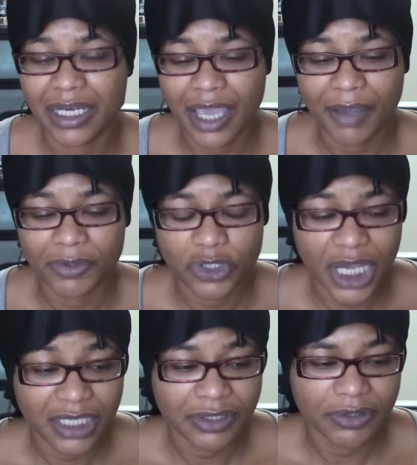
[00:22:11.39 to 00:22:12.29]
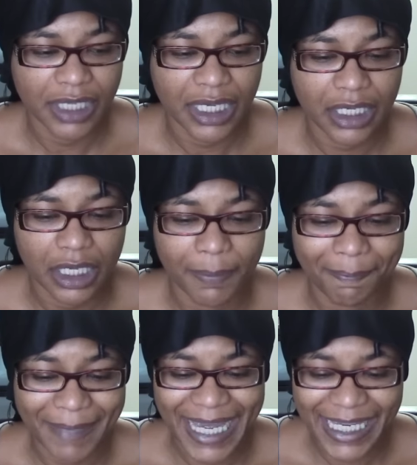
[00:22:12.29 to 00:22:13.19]
I will try to do like a
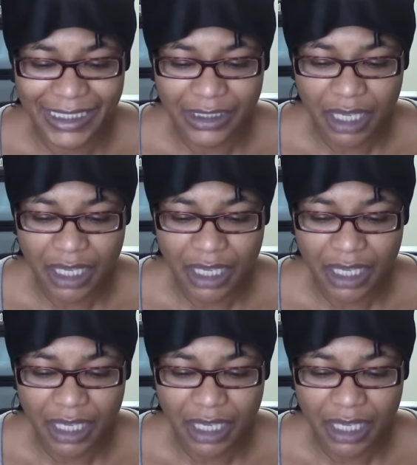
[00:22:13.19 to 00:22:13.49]
combined